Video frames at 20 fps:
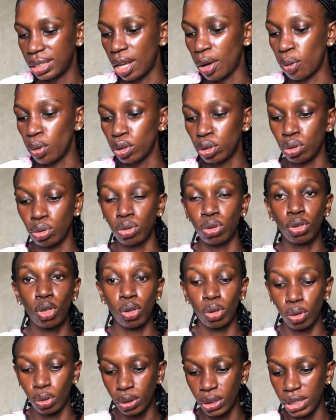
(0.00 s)
I want to
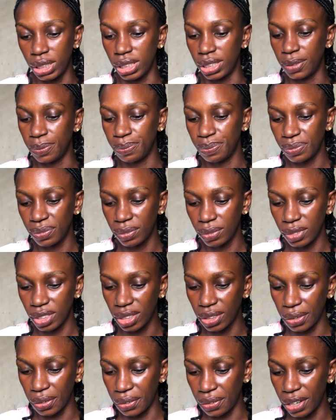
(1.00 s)
turn on the
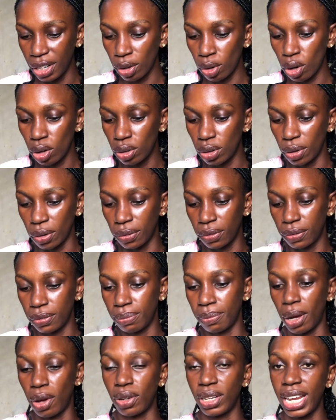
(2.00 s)
screen record of
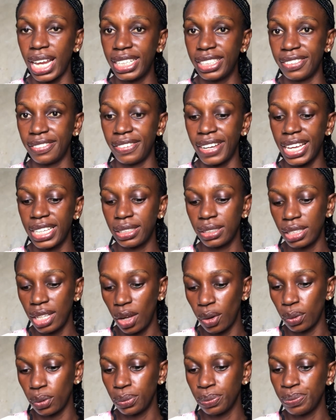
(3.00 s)
my other device.
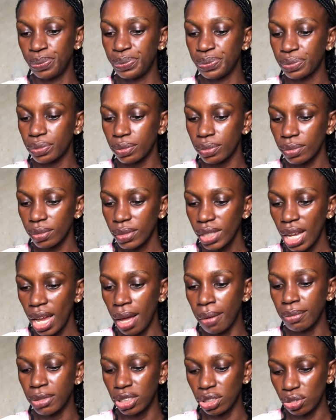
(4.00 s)
Now
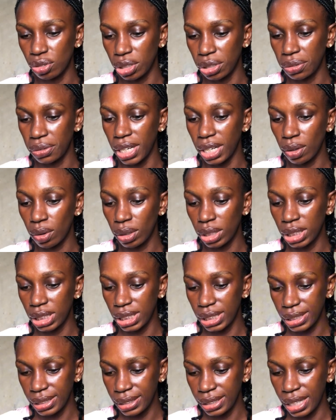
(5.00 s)
I'm screen
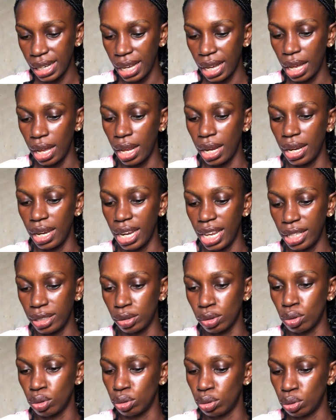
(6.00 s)
recording. Let's
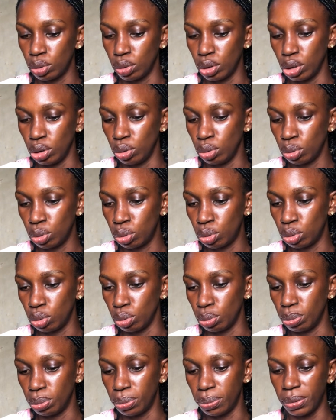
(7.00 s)
go to the
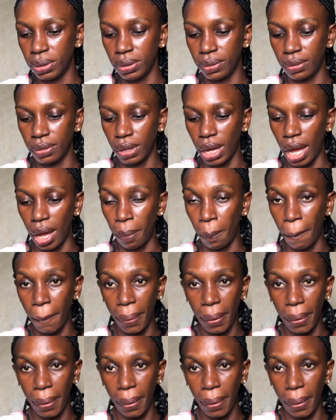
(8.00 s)
YouTube app.